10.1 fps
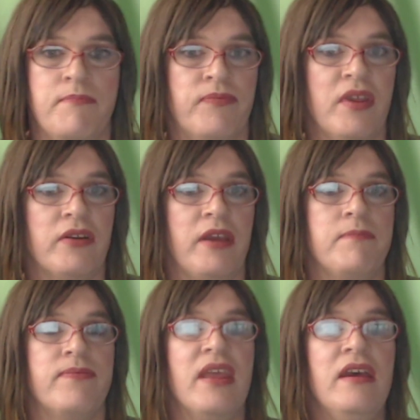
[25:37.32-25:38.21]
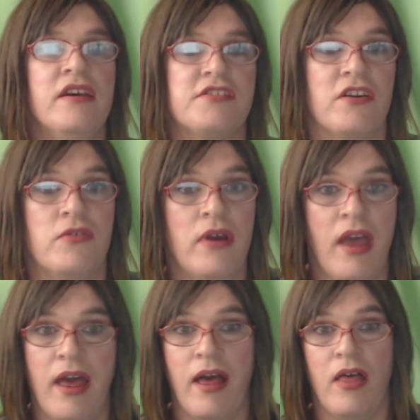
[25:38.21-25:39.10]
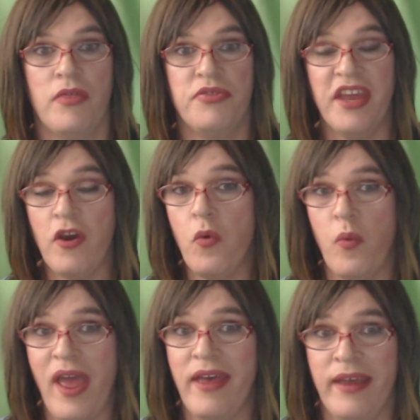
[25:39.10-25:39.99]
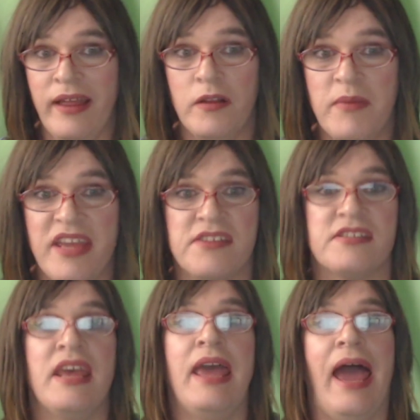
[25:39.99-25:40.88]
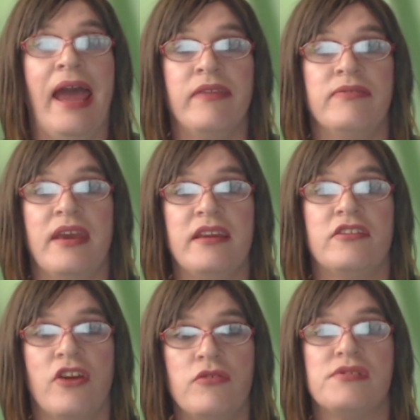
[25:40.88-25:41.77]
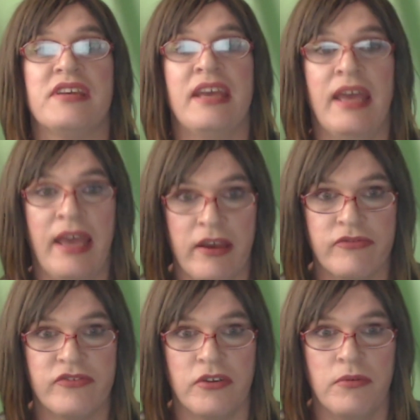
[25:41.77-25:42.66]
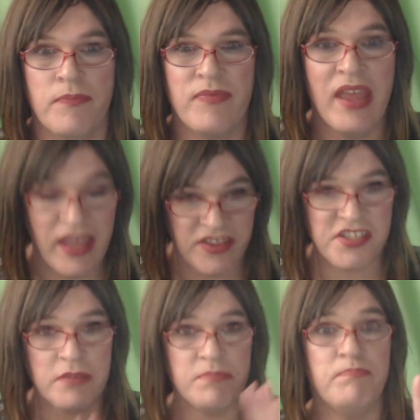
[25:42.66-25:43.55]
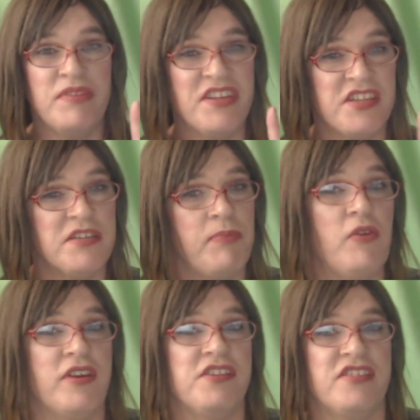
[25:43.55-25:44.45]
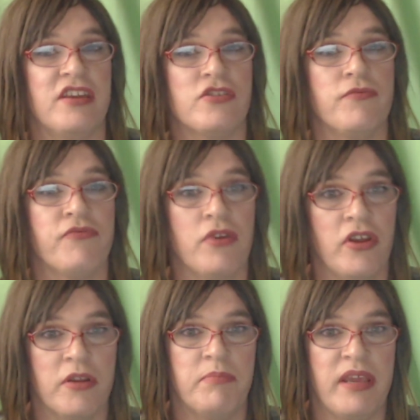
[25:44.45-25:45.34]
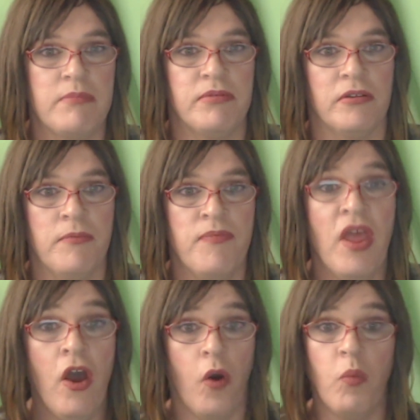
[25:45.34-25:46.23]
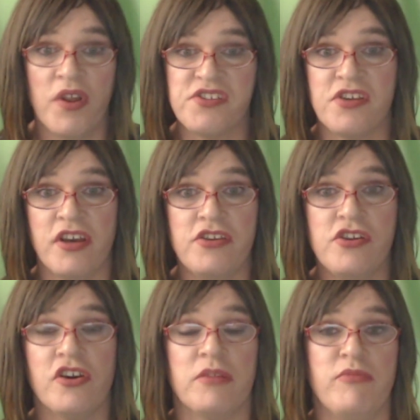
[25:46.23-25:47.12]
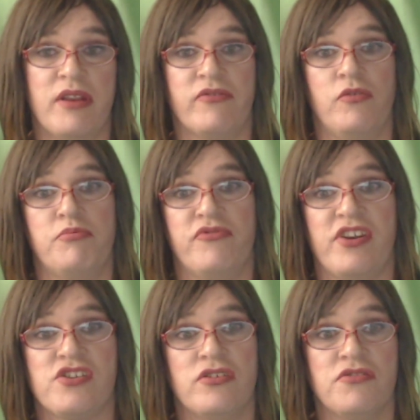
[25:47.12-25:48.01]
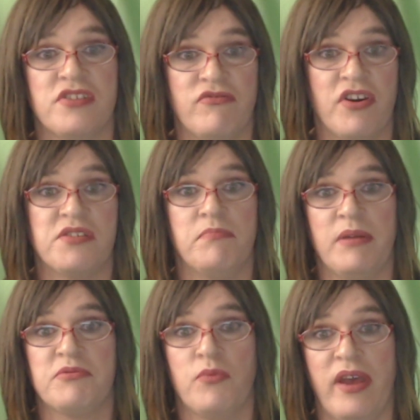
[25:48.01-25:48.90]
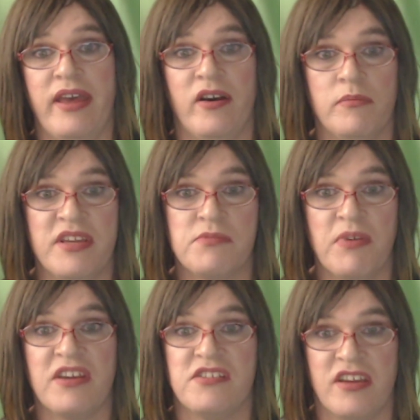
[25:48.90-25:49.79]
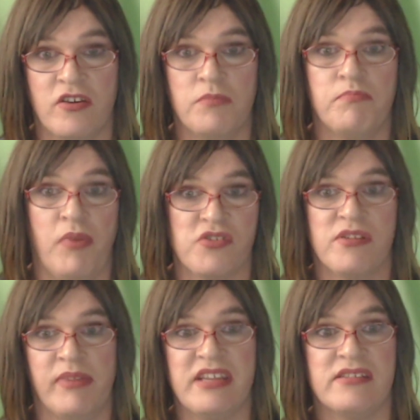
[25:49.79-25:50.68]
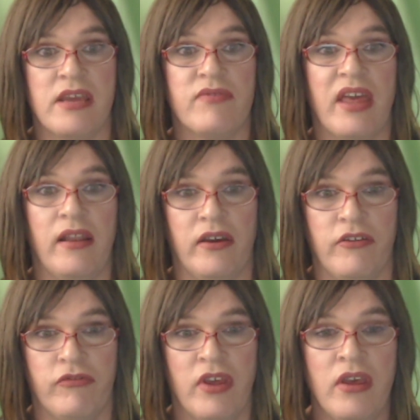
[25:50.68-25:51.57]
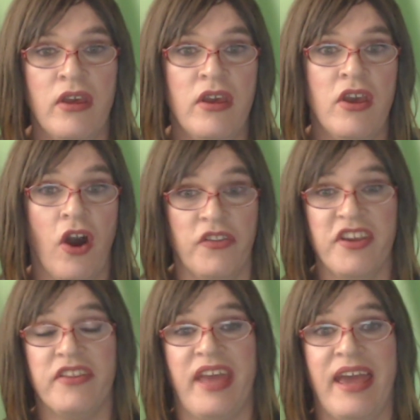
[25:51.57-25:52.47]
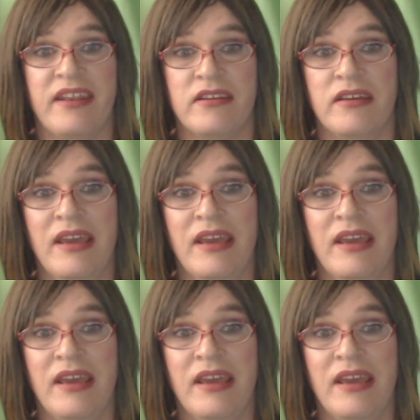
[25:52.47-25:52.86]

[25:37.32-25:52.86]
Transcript: Okay, so they don't wear helmets, and they don't have to. This is a bone of contention for a lot of people. On one side, you've got the medical professionals advising people to wear helmets because it could possibly save their life. On the other hand,